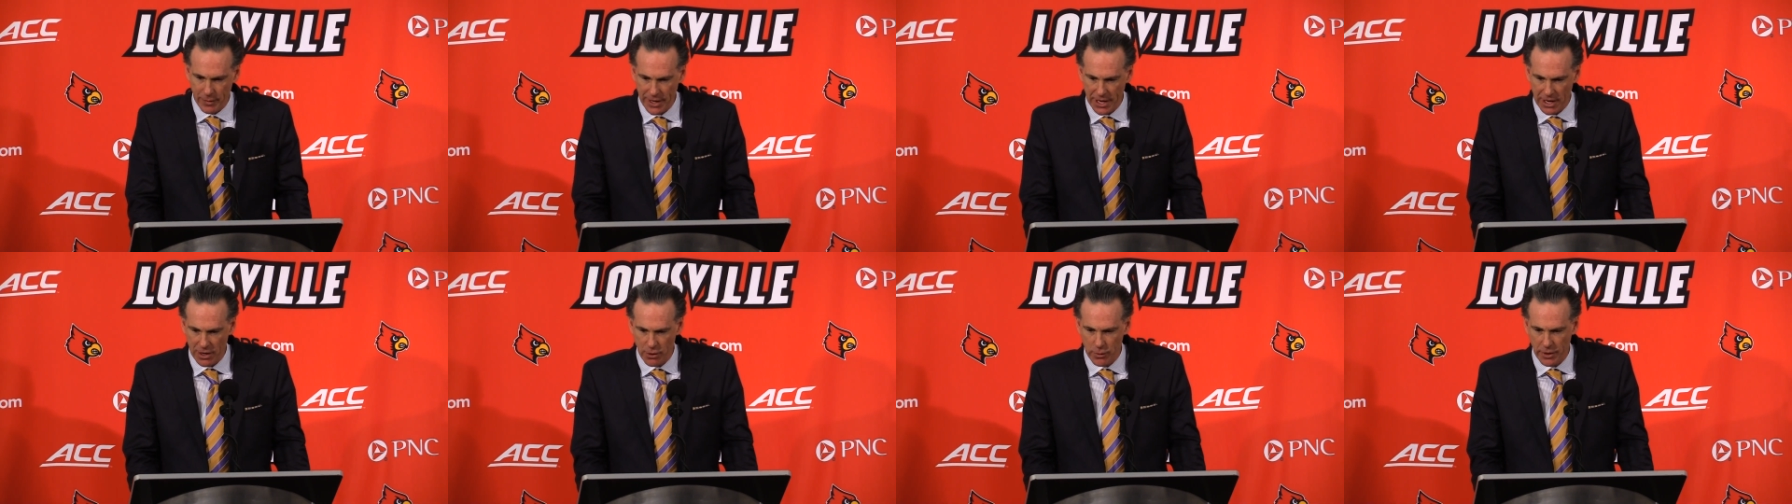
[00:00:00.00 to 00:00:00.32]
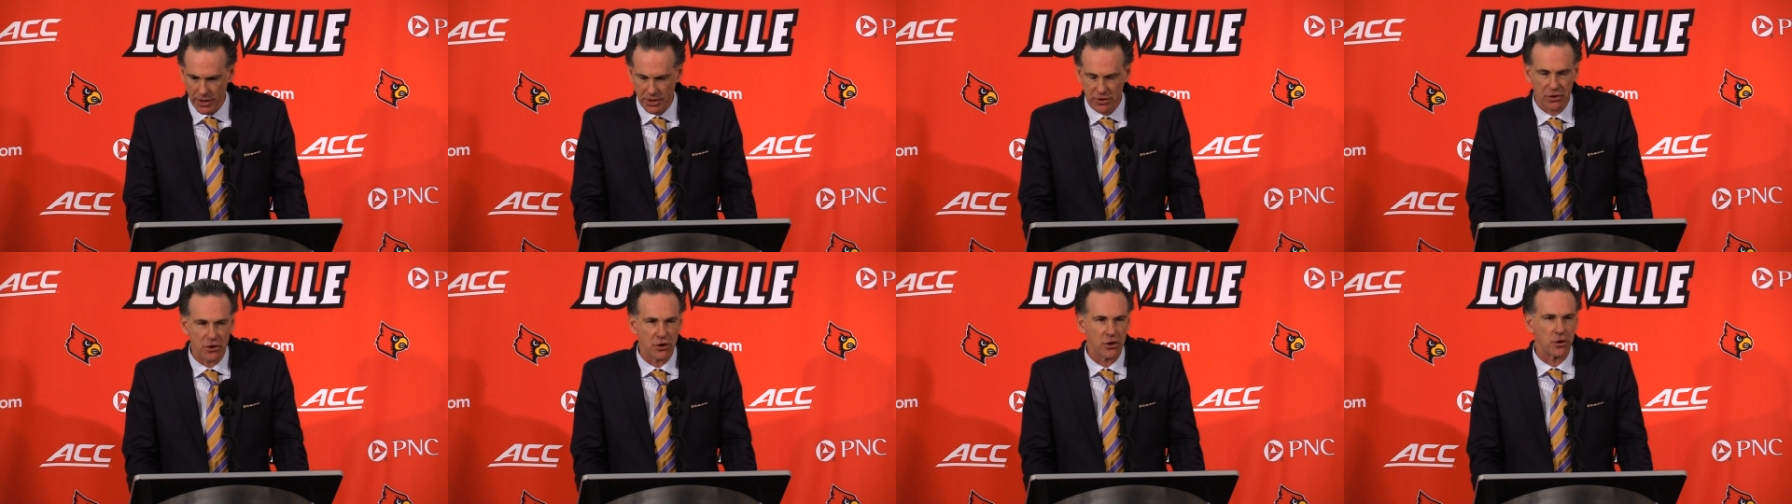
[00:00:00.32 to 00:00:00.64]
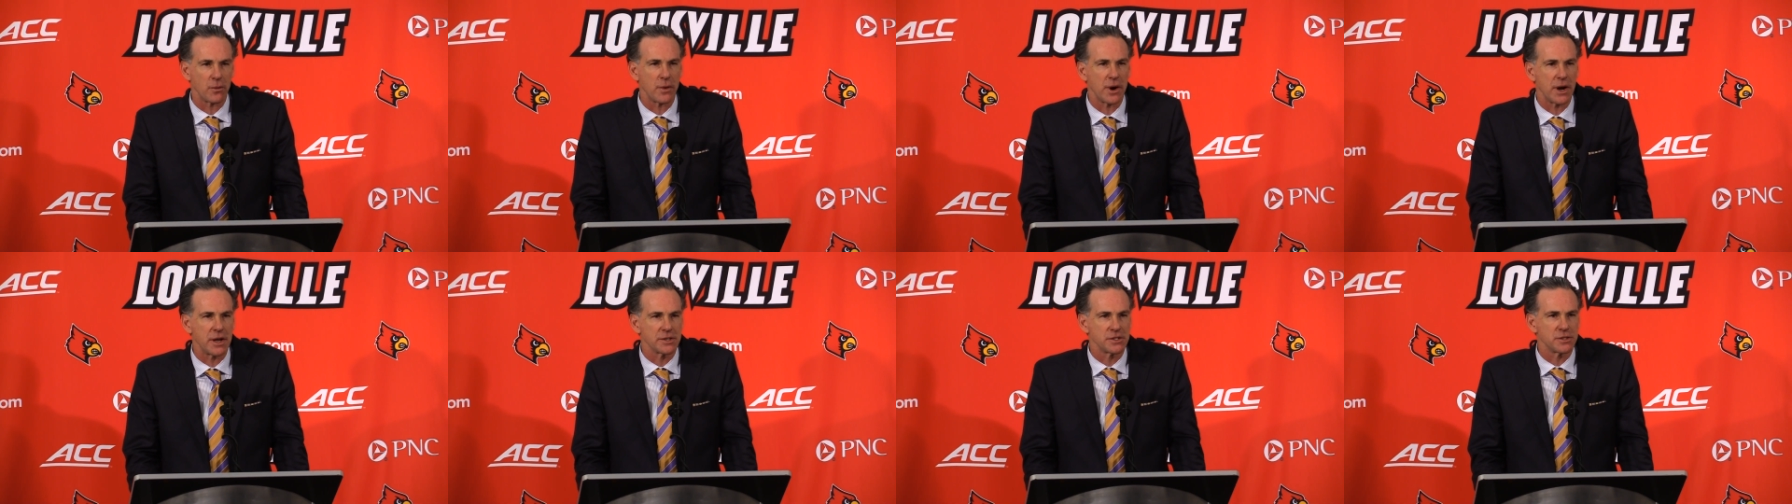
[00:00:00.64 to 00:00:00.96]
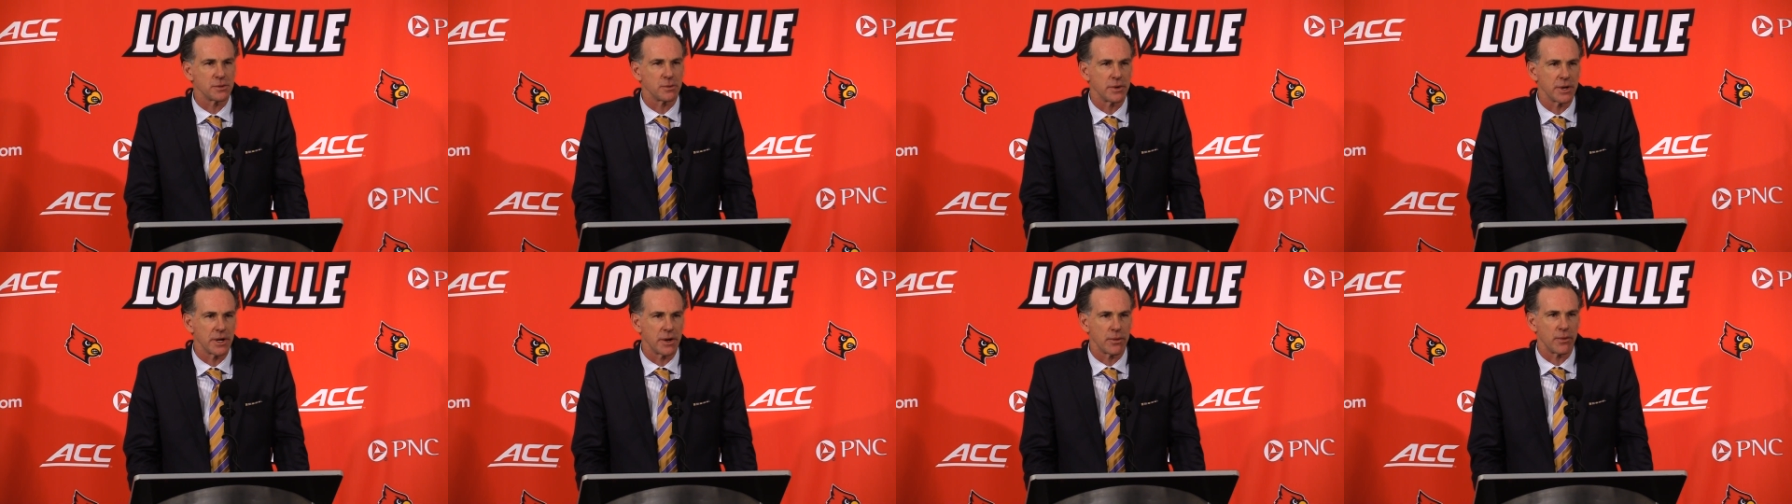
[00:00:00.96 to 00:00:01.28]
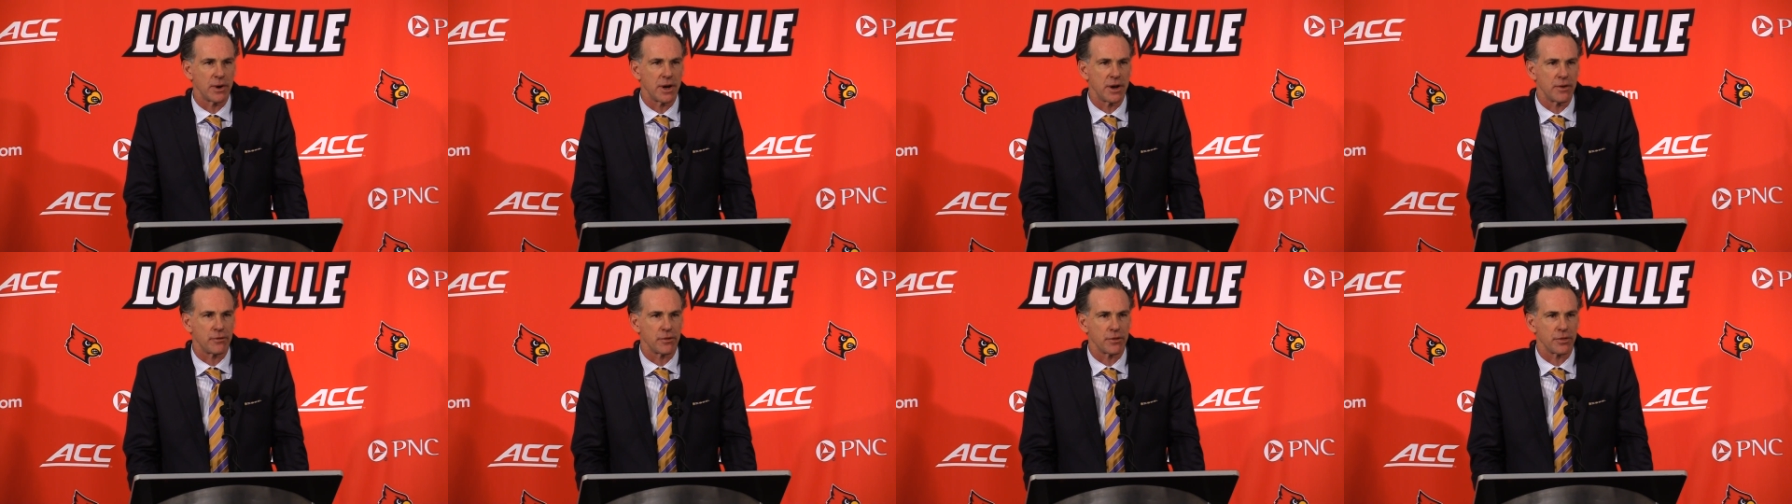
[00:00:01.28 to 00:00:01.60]
We got a quick turnaround, so we'll get
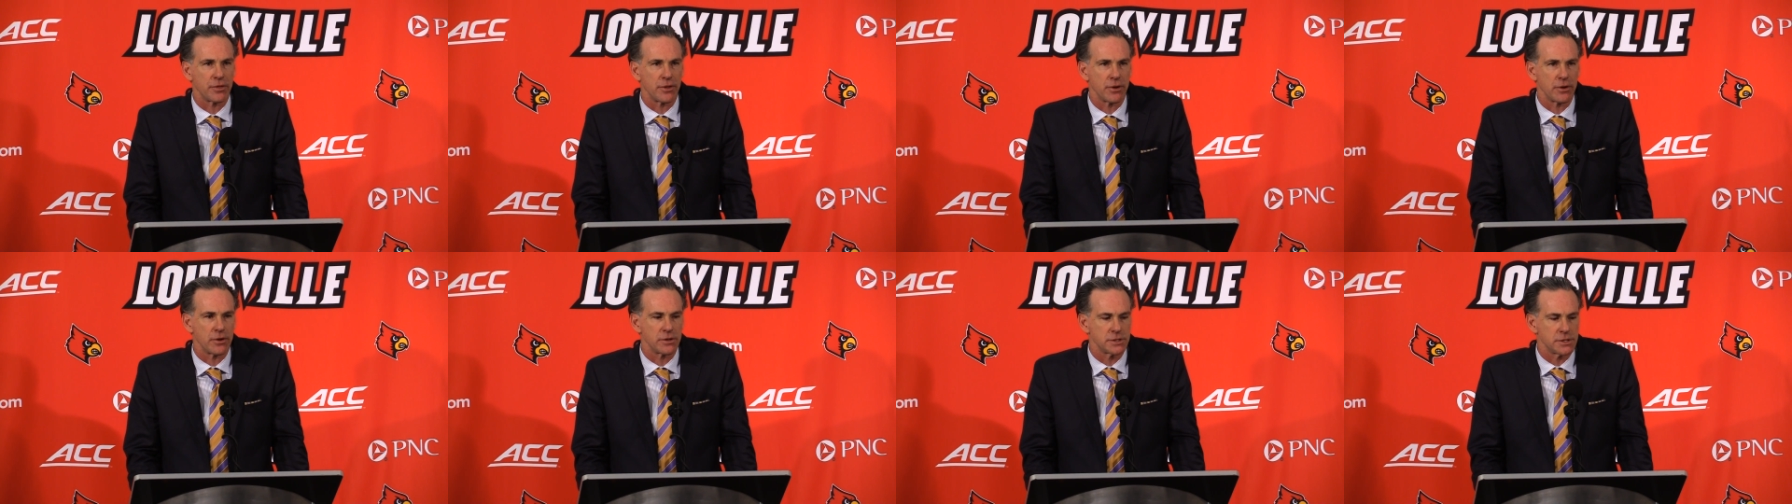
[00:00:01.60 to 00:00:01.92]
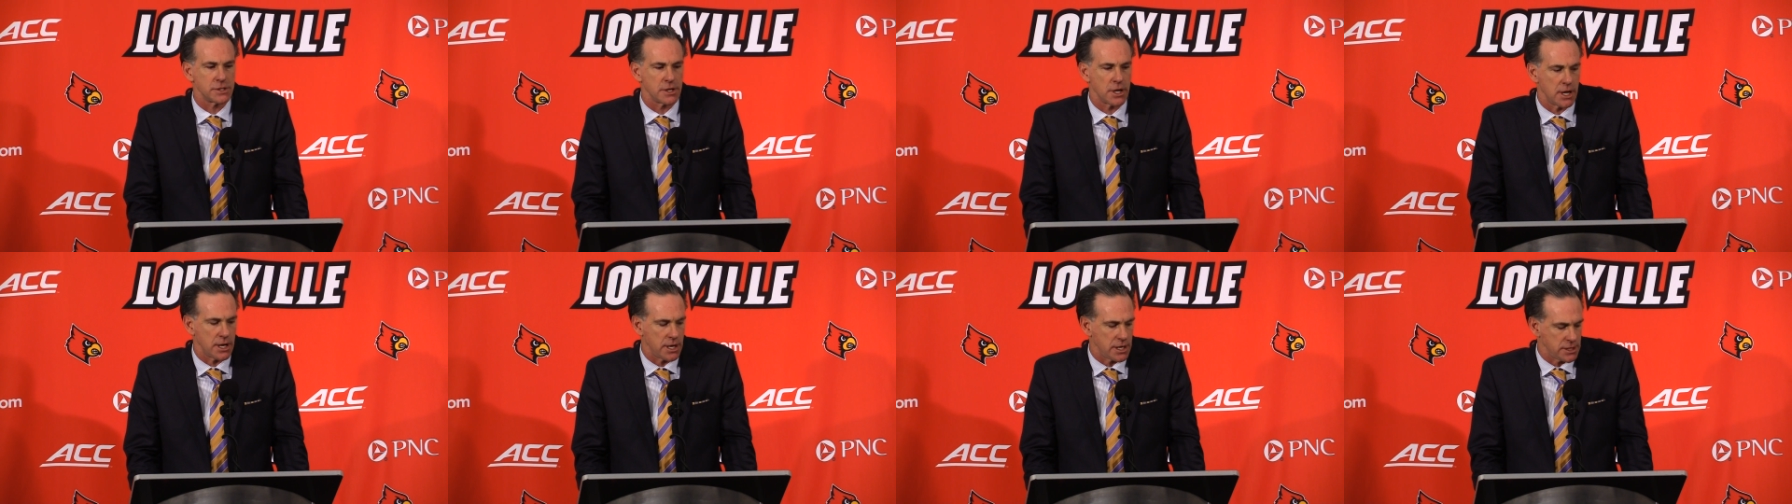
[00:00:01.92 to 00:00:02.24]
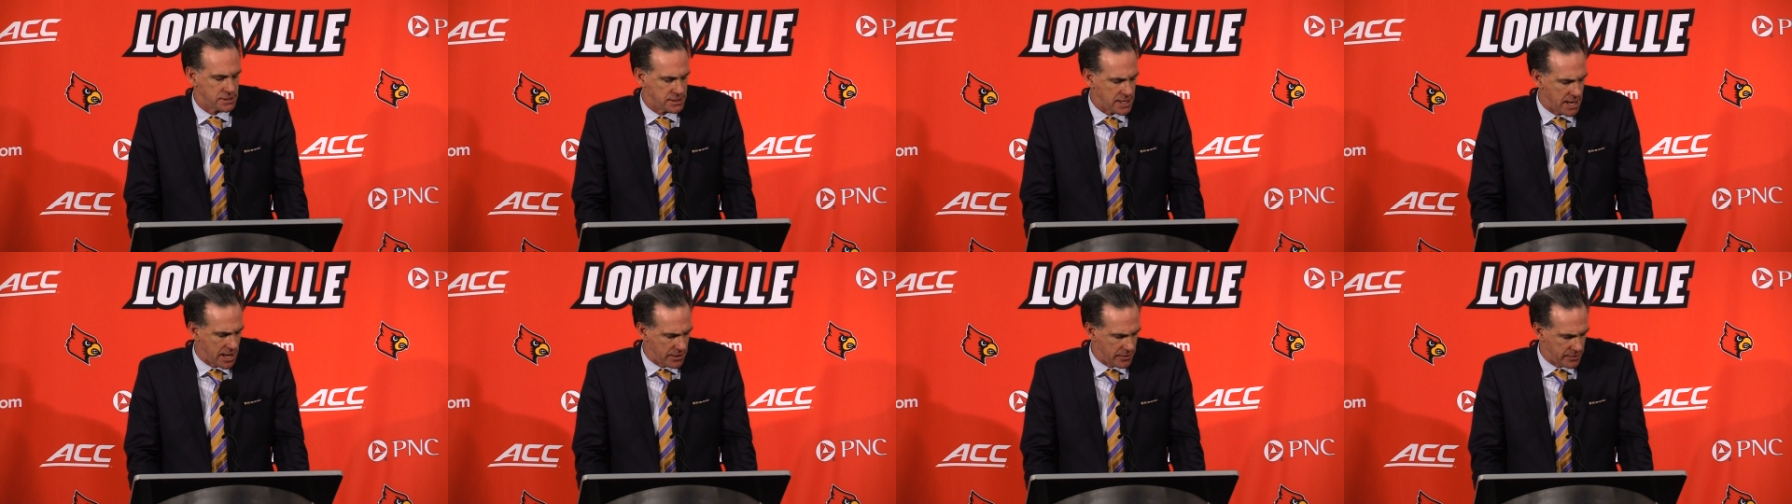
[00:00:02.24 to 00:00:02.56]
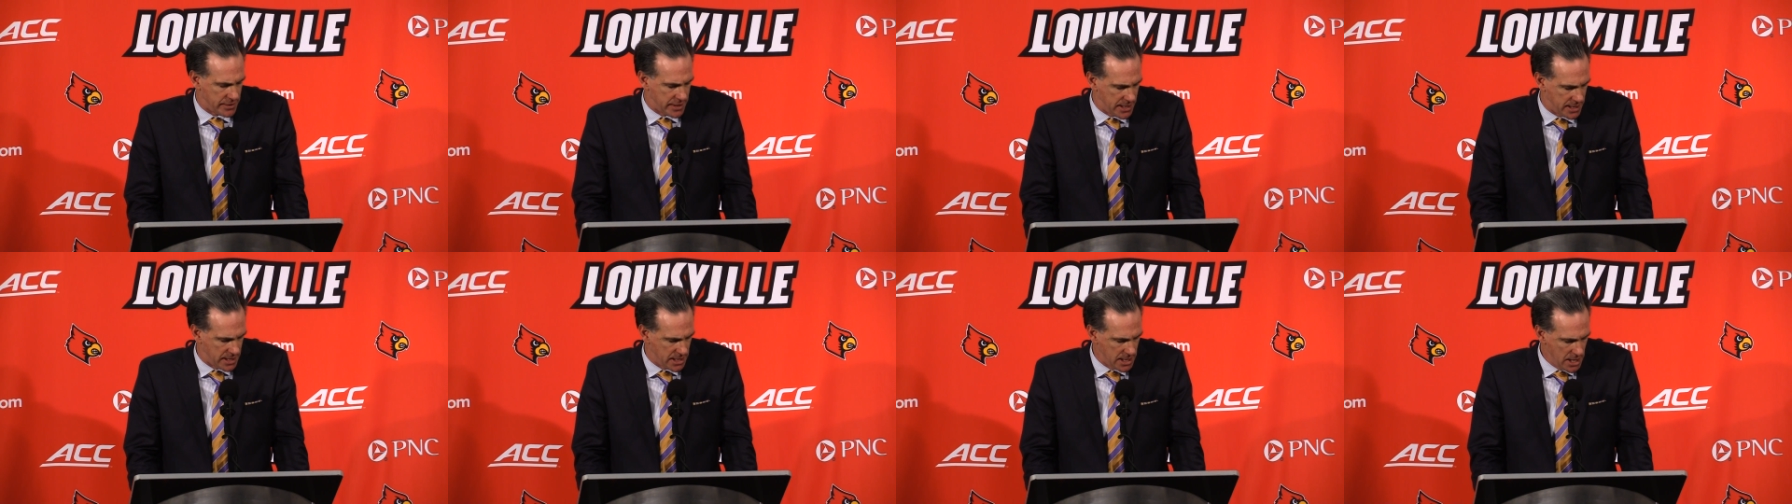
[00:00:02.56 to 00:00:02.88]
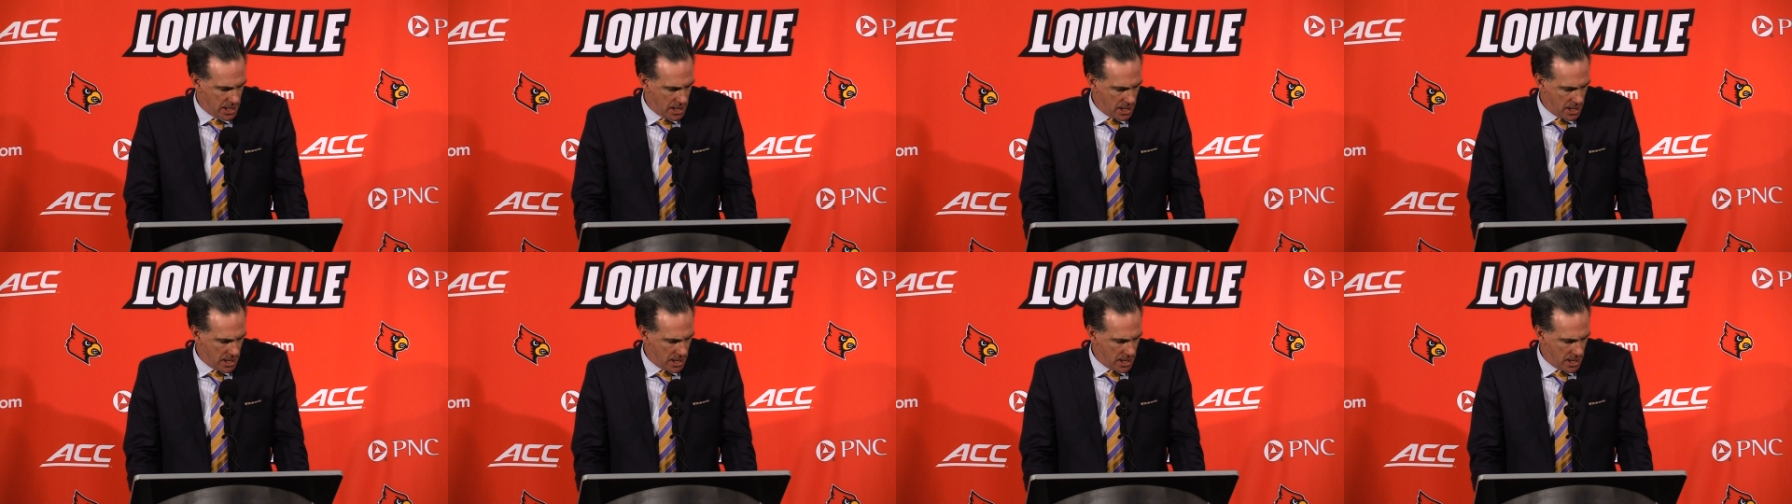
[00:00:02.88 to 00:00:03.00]
ready for Thursday, uh, Saturday.